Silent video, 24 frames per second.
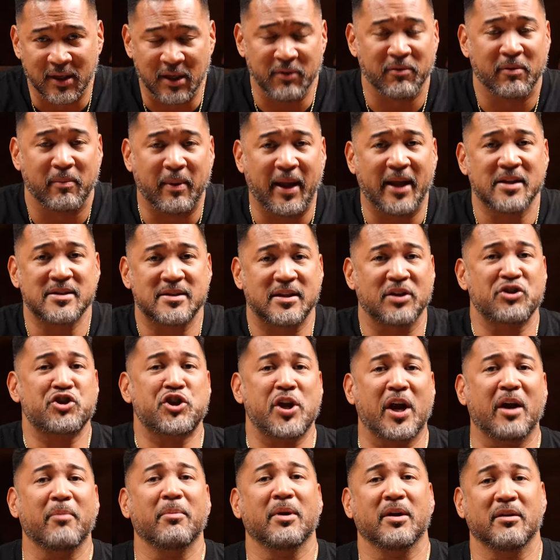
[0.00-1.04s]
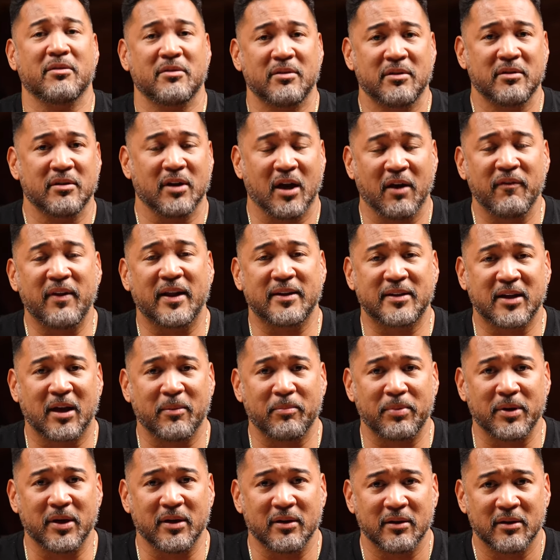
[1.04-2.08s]
He remains the chairman of that
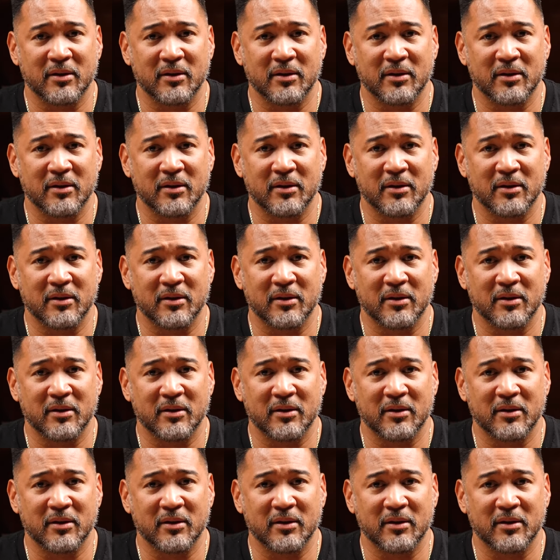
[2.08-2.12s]
company.